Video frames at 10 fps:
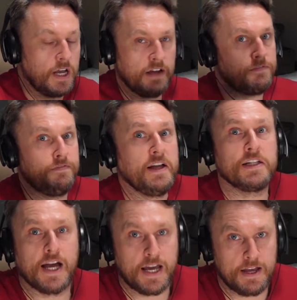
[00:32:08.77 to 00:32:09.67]
And I've
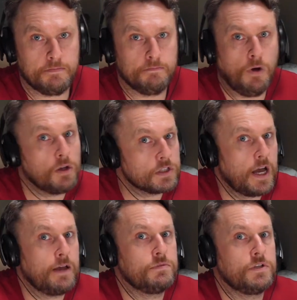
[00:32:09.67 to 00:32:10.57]
failed at it more
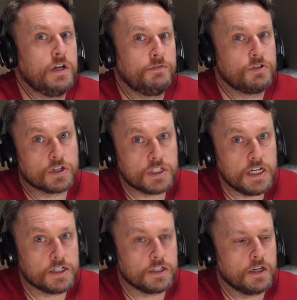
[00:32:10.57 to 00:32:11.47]
times than I've
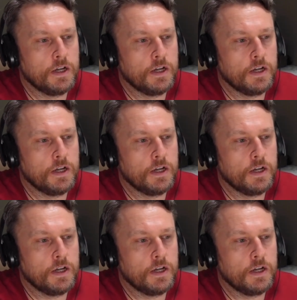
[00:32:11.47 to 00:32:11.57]
succeeded.